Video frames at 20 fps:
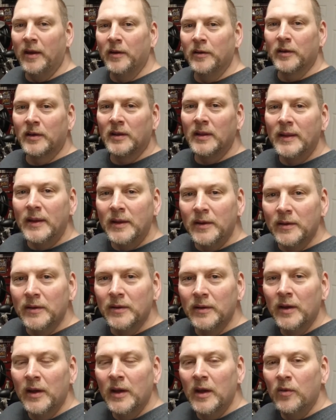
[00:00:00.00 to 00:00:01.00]
air
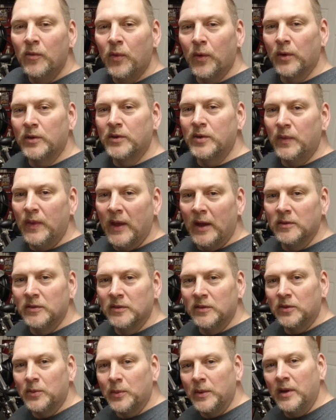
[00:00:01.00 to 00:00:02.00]
cleaner for a
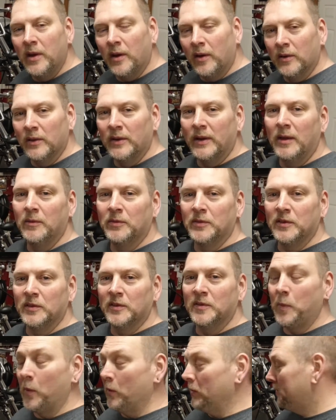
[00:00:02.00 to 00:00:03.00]
2003 Harley Davidson
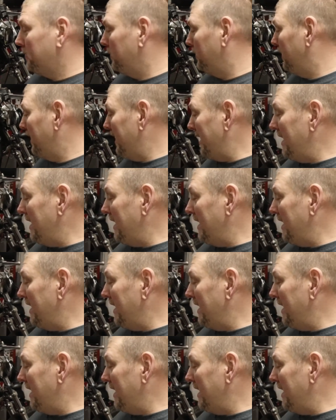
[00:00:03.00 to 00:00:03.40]
Sportster.